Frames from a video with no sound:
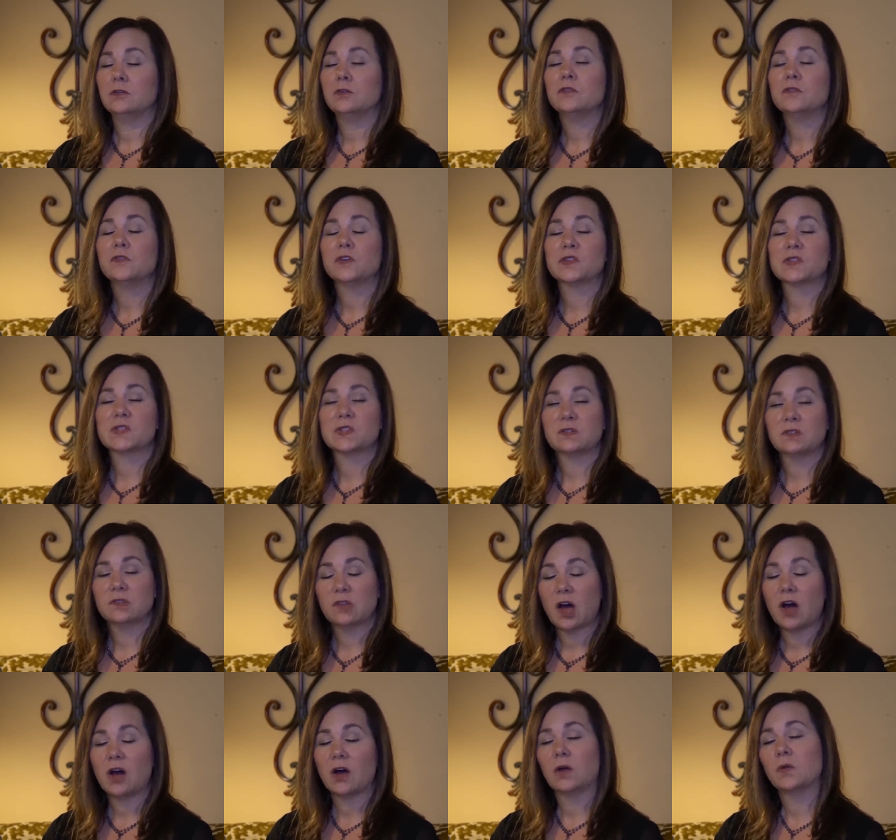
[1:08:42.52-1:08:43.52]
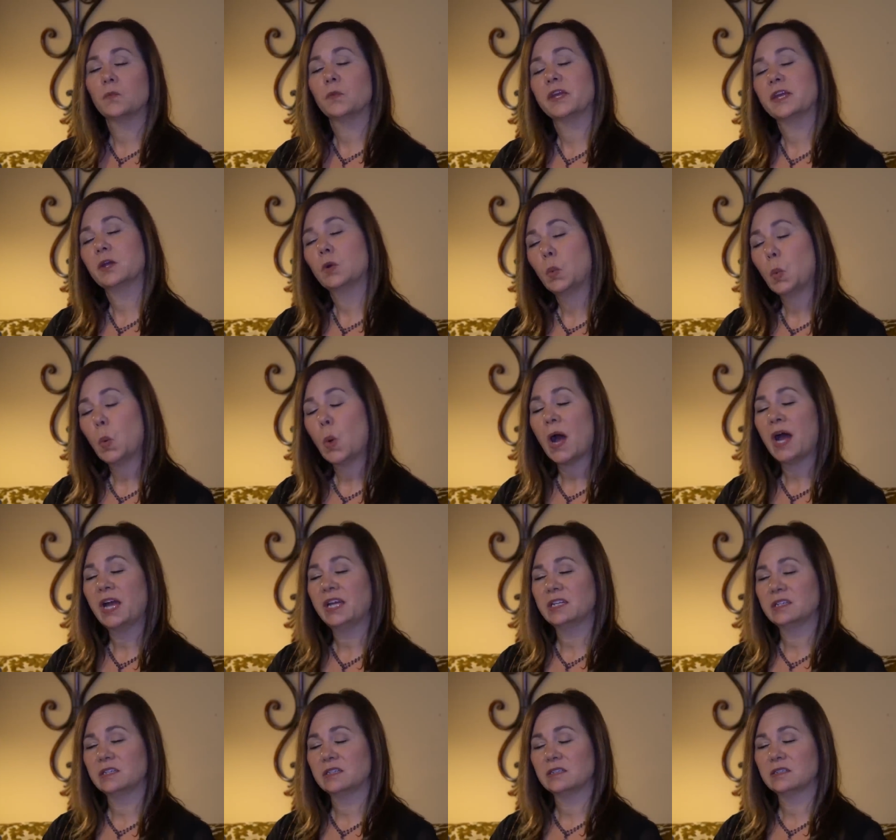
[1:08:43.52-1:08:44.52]
universal law
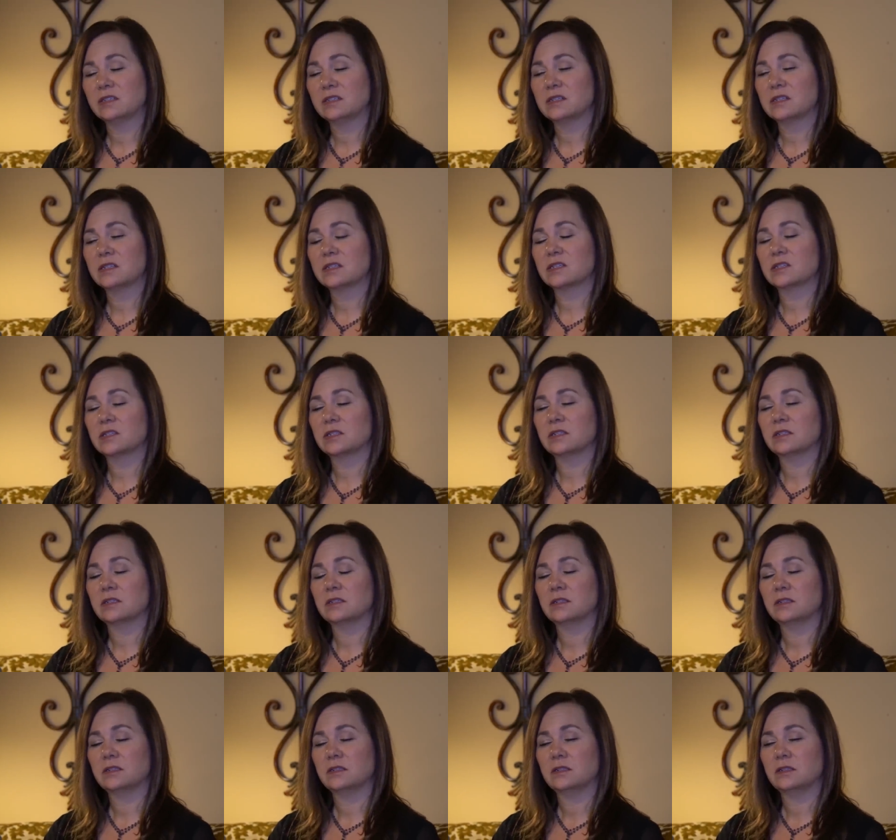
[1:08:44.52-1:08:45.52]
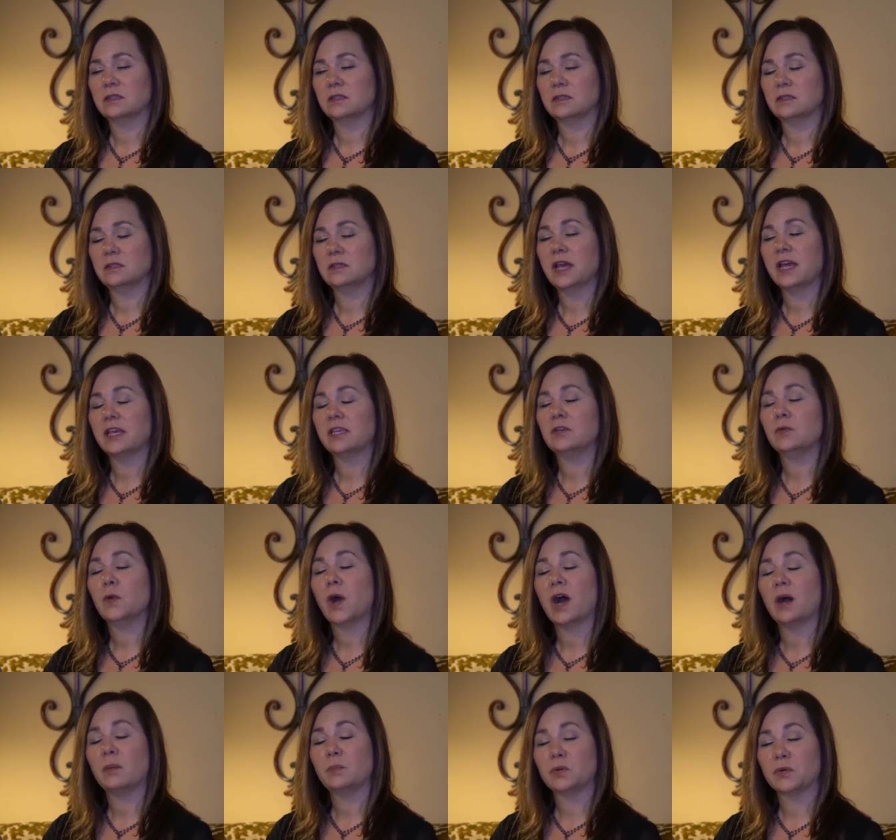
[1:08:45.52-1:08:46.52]
requires that you
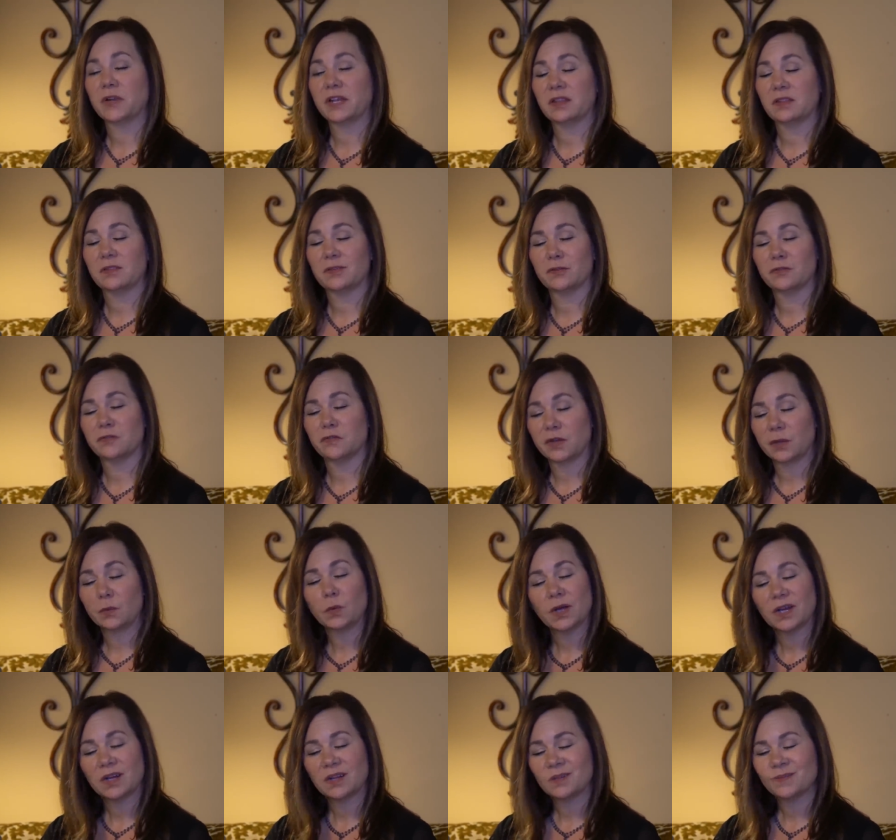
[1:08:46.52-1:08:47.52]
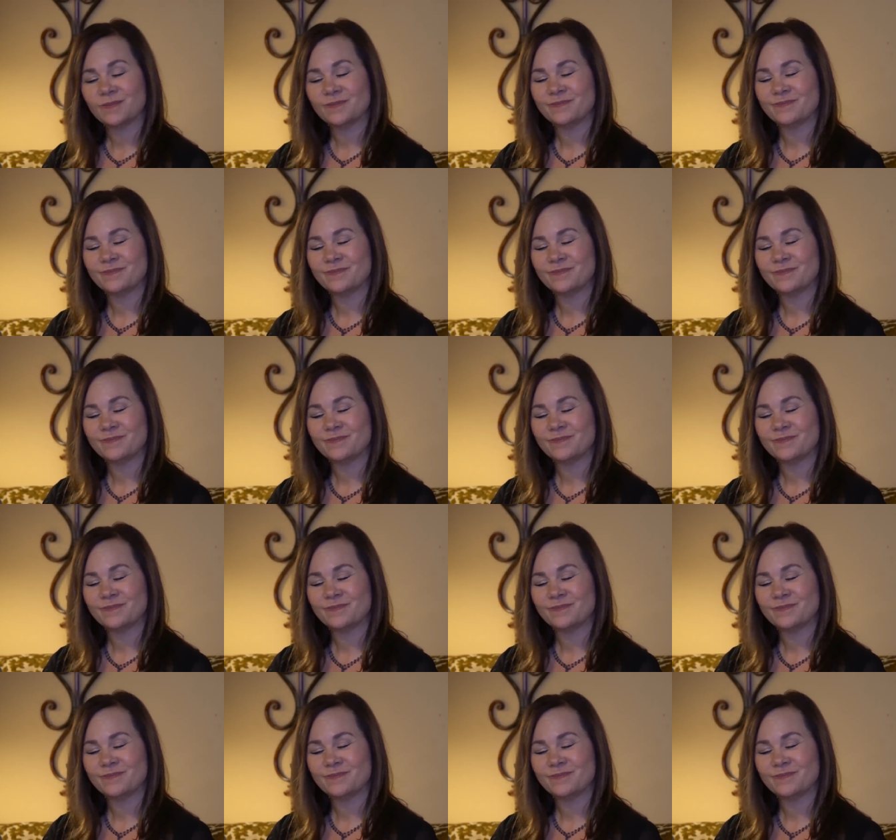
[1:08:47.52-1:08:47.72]
operate through free will.